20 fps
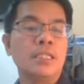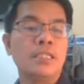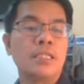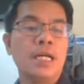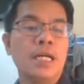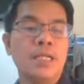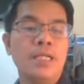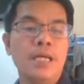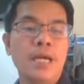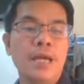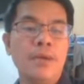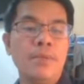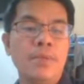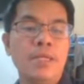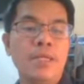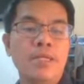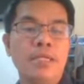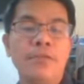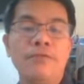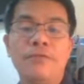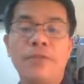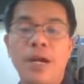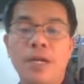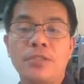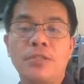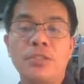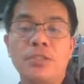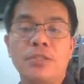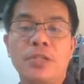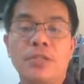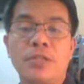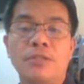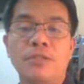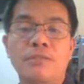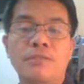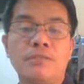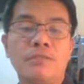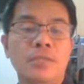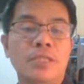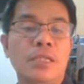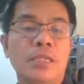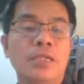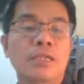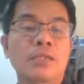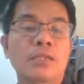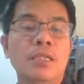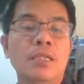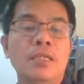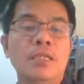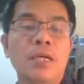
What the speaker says: an M&E function. No?